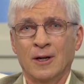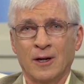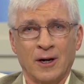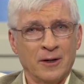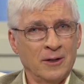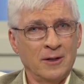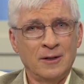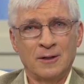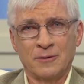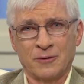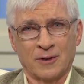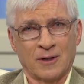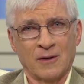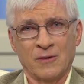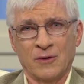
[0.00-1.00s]
I need the
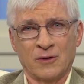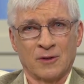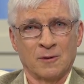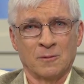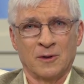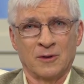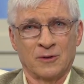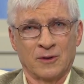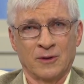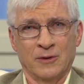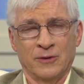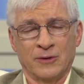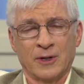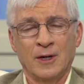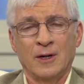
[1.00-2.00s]
forgiveness of my
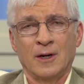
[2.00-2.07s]
sins.